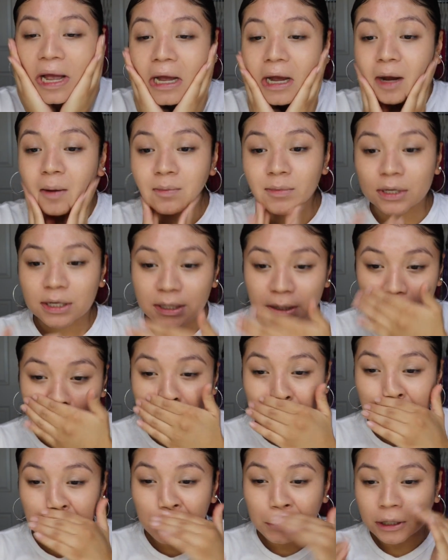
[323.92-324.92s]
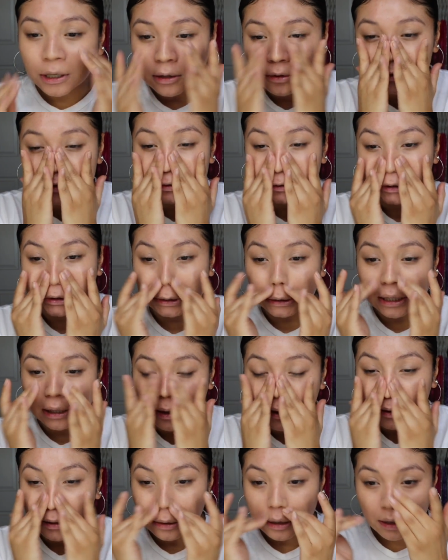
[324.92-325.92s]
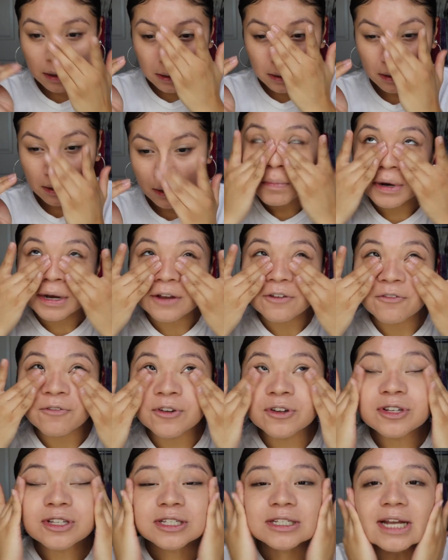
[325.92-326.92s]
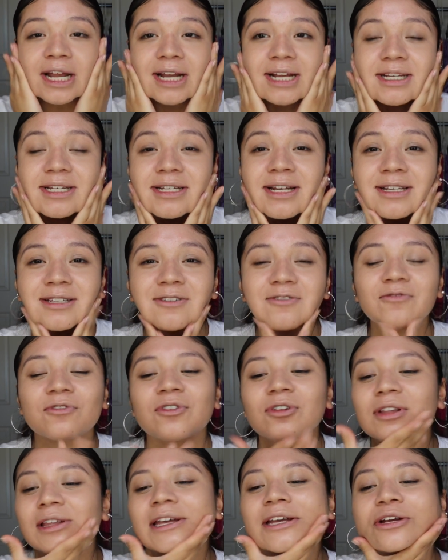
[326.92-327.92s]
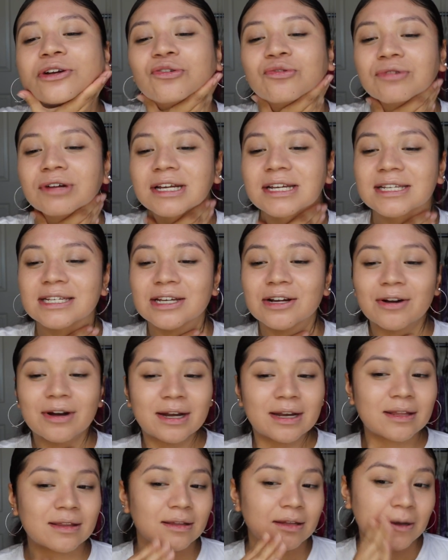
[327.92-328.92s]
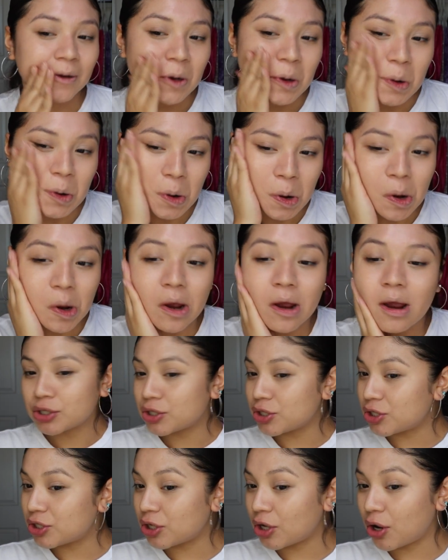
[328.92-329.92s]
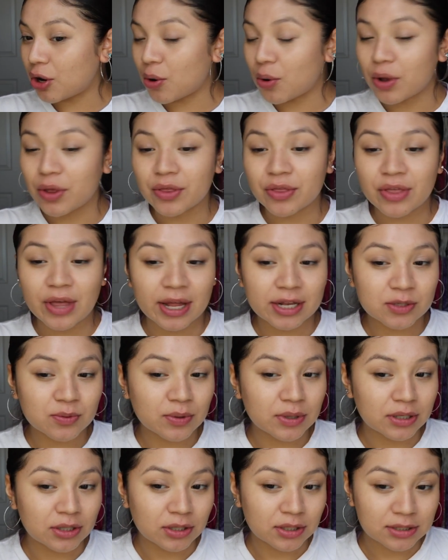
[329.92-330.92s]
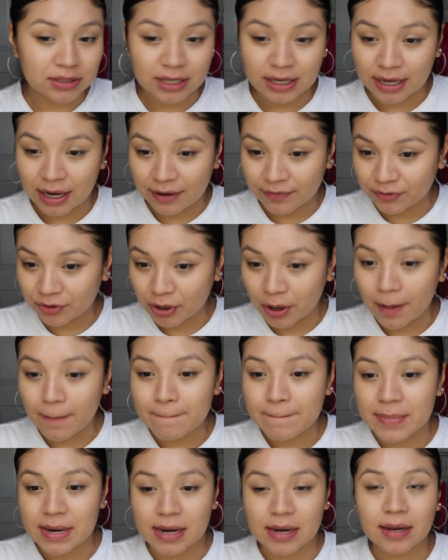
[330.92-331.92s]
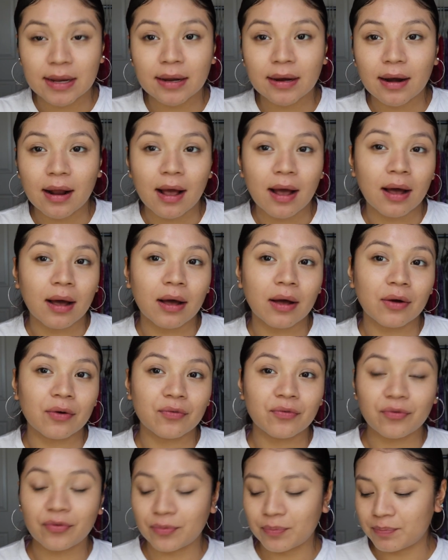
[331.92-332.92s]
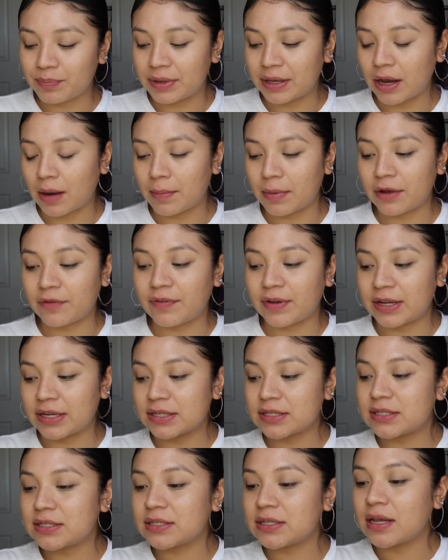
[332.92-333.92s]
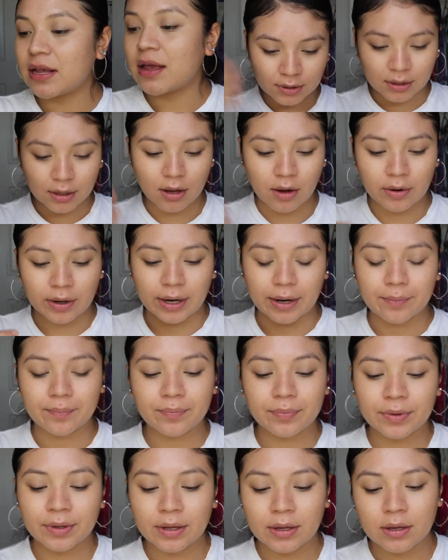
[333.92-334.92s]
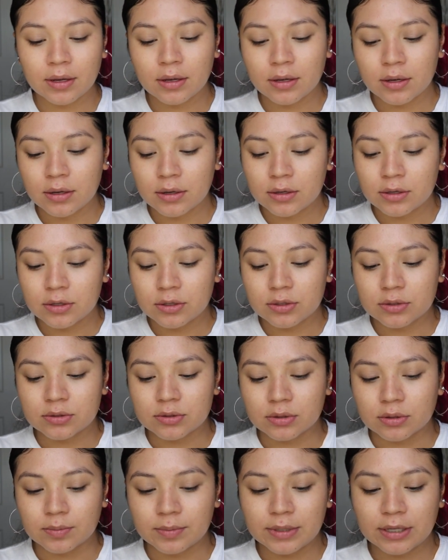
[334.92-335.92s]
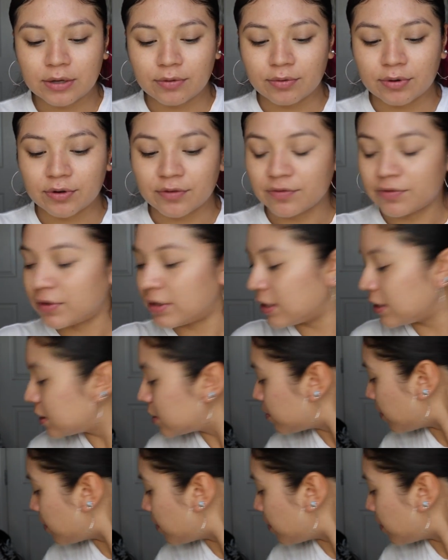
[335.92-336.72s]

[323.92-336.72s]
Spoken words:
I'm looking a little ghostly, but it feels nice. It doesn't feel like greasy or anything. So that's what it looks like after a minute of being on my face. Okay, so let me get rid of this